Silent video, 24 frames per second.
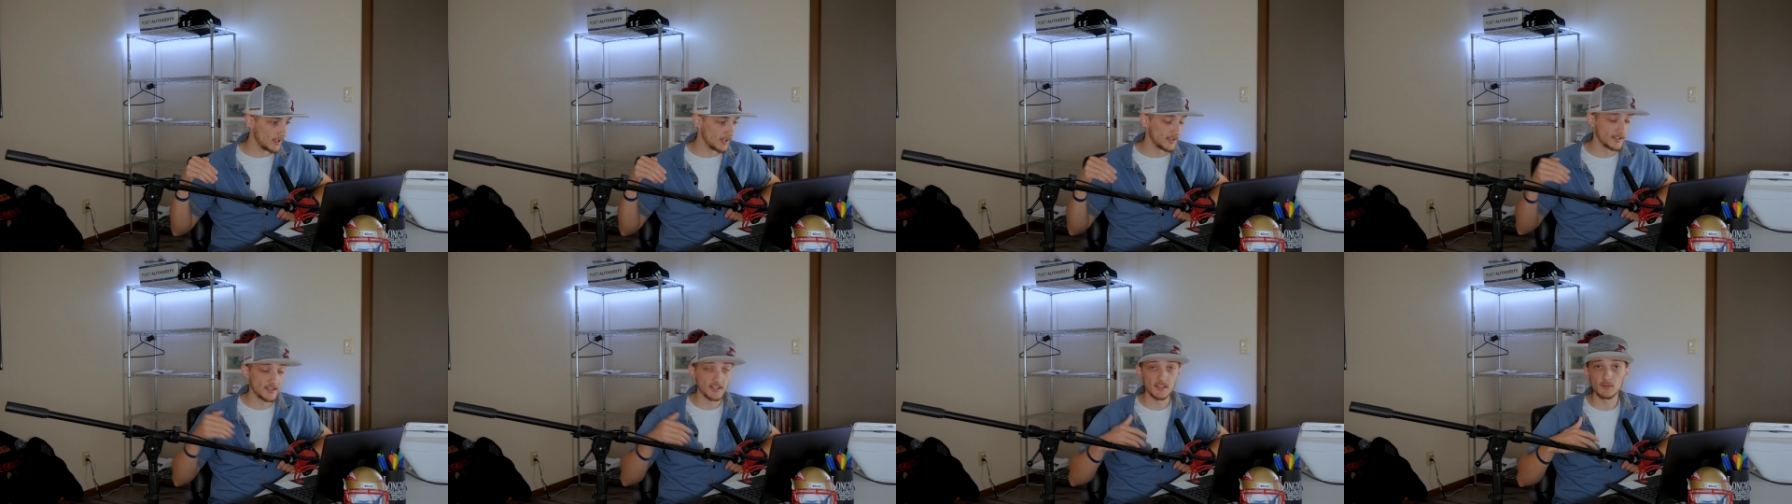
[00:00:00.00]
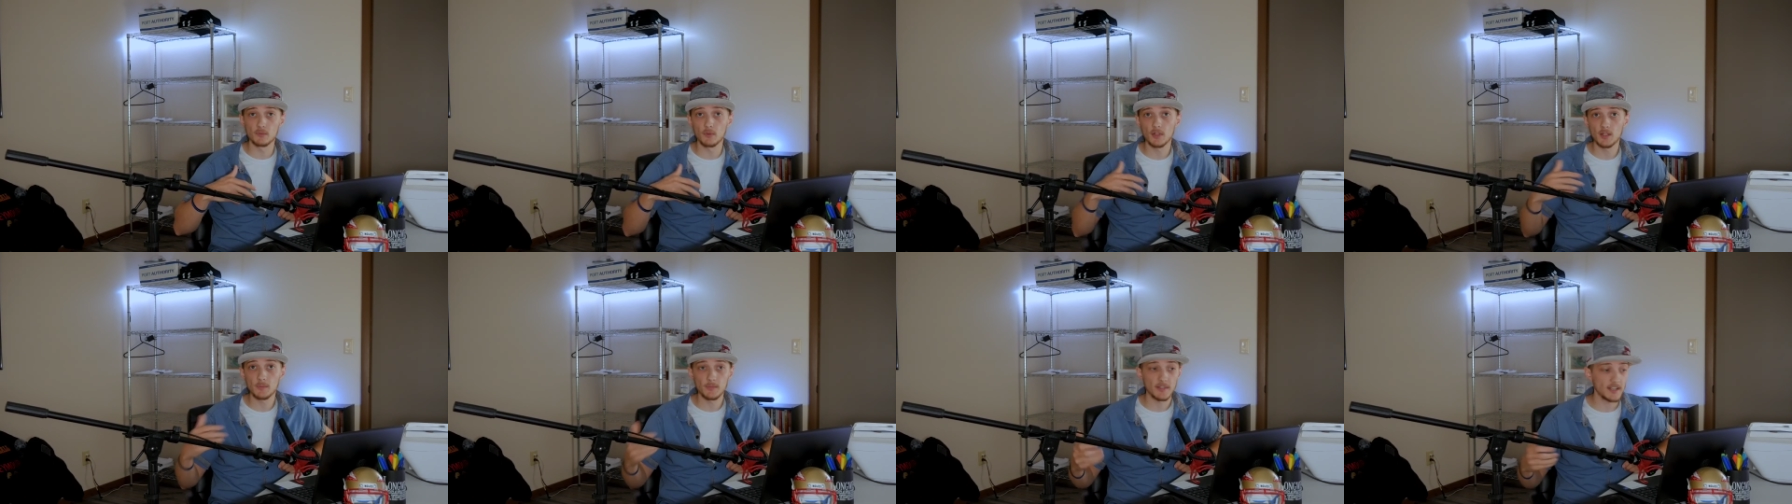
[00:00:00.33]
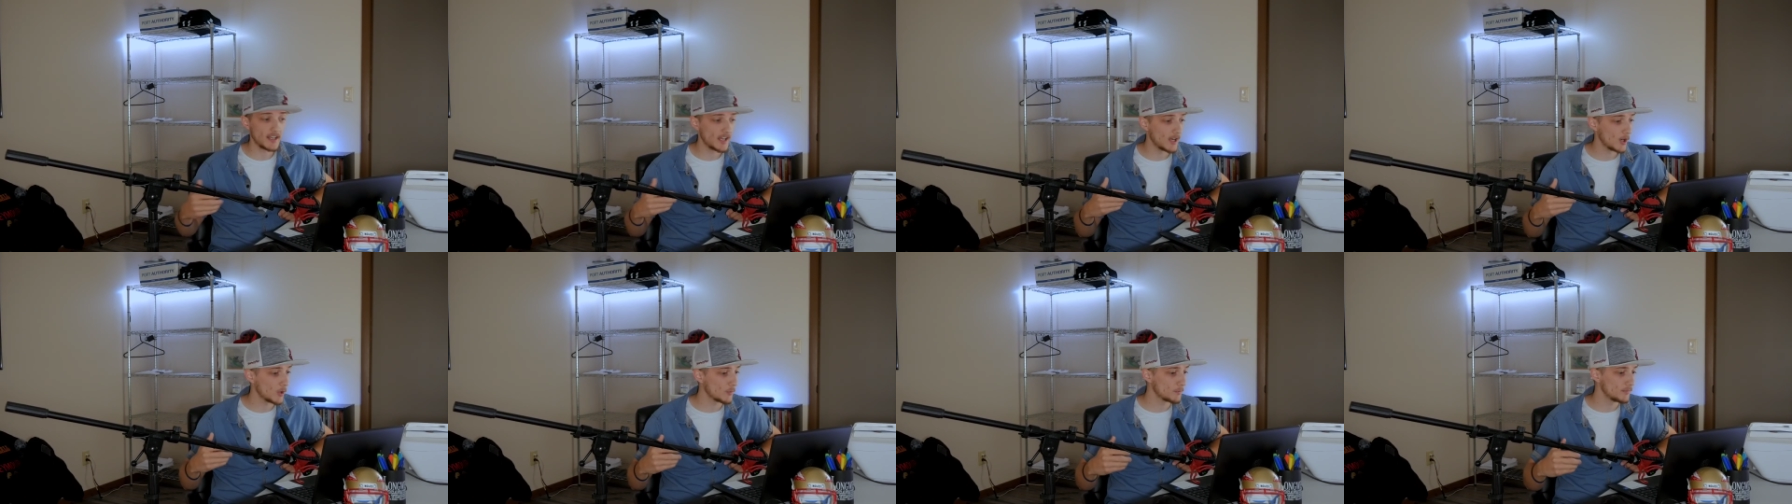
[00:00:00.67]
And this has really
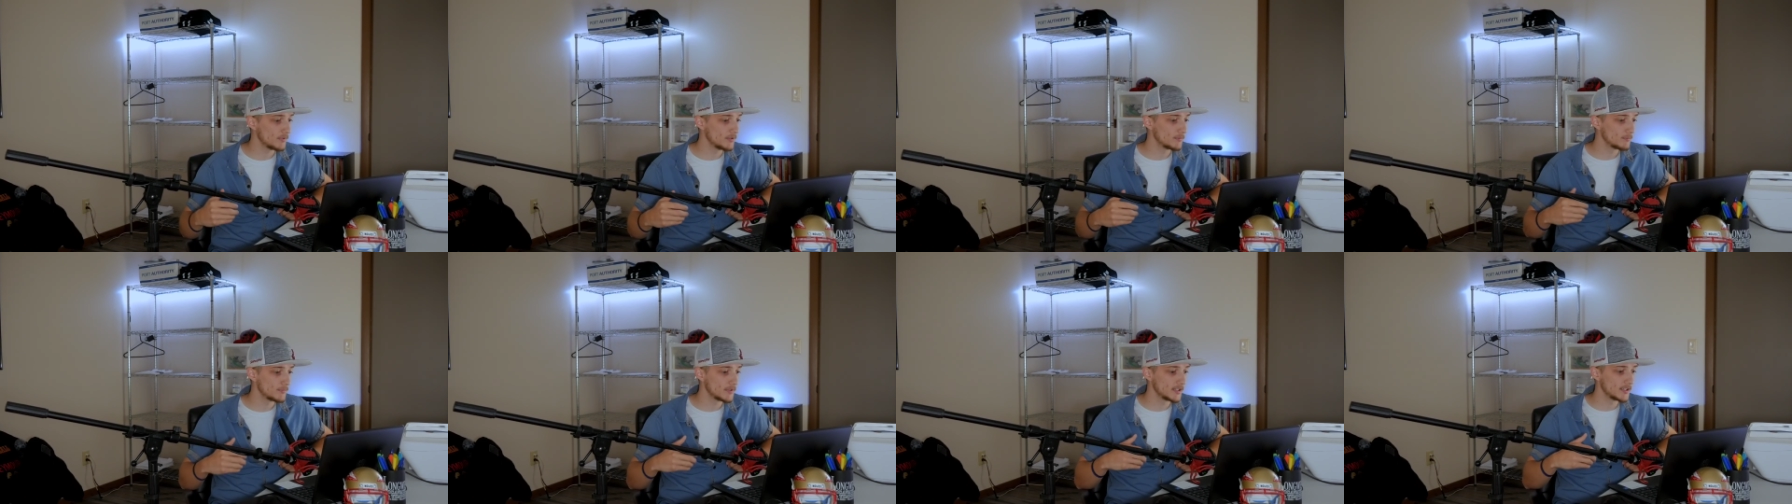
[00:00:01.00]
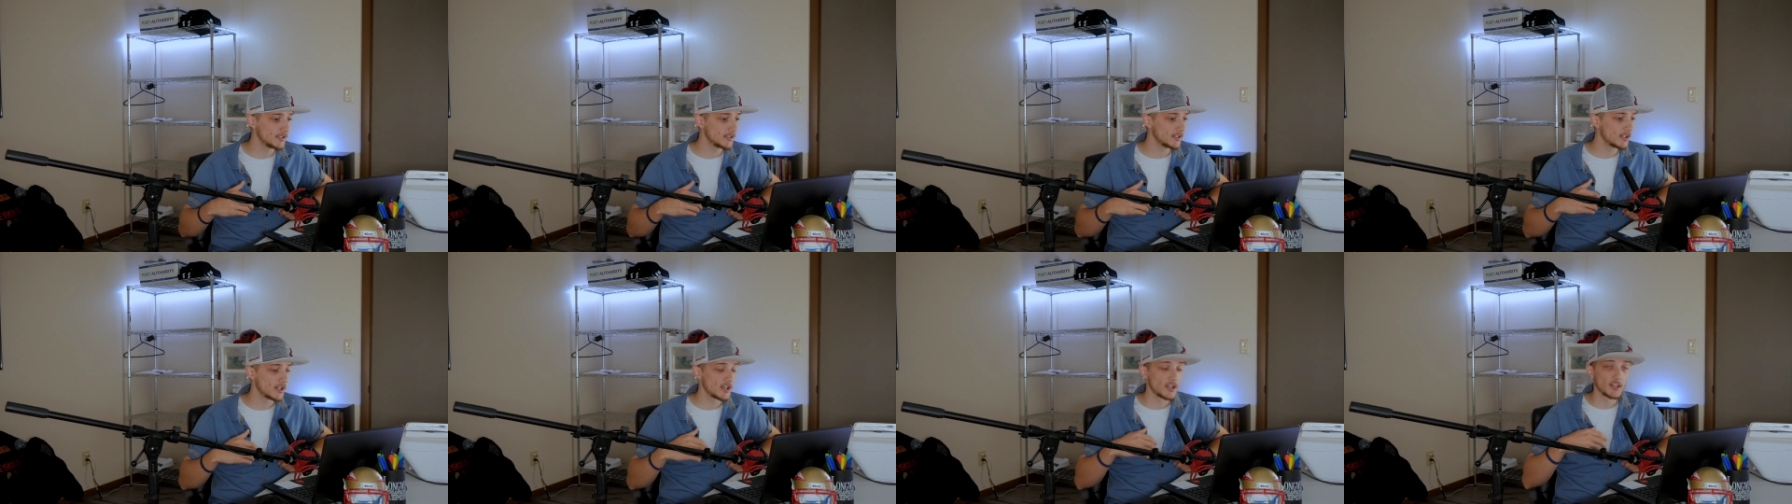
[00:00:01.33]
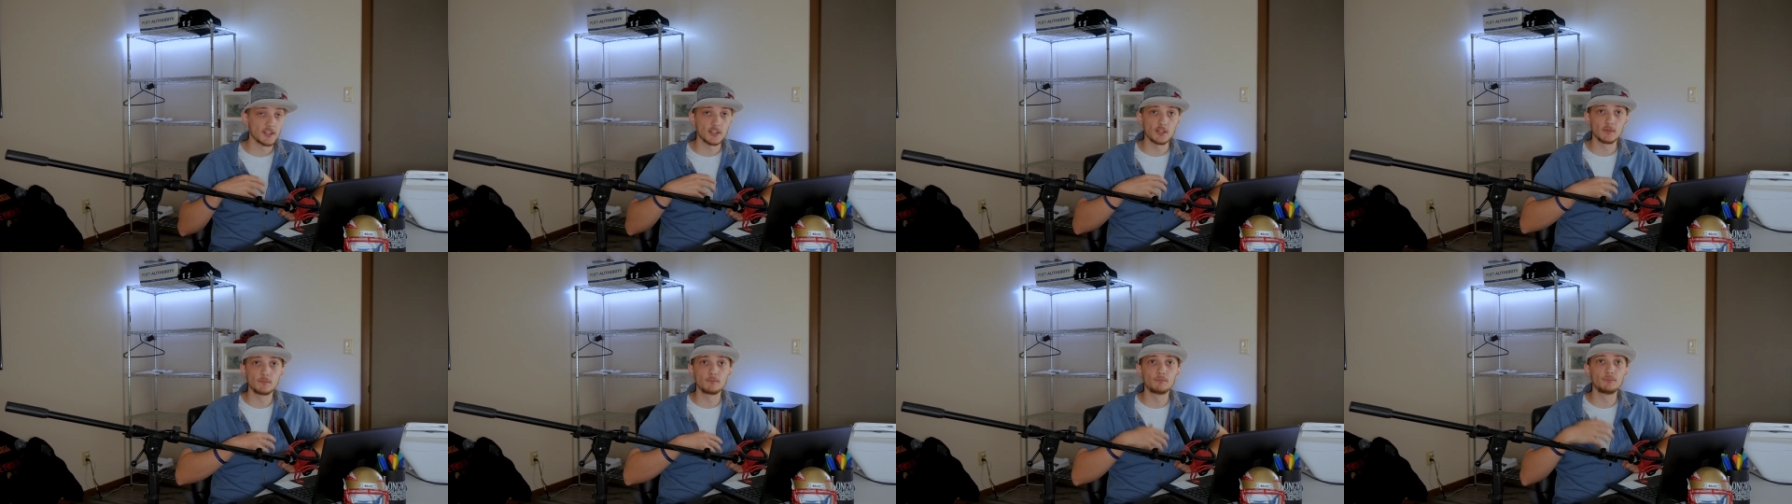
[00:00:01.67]
been helping me
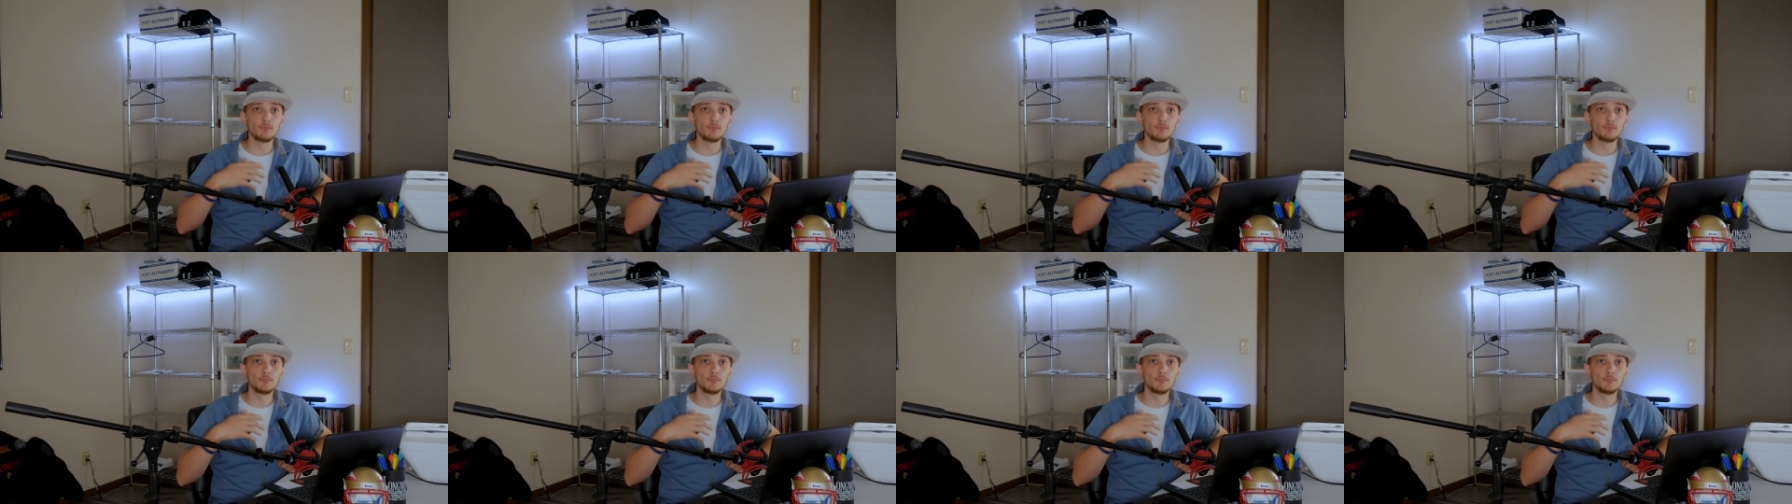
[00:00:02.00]
to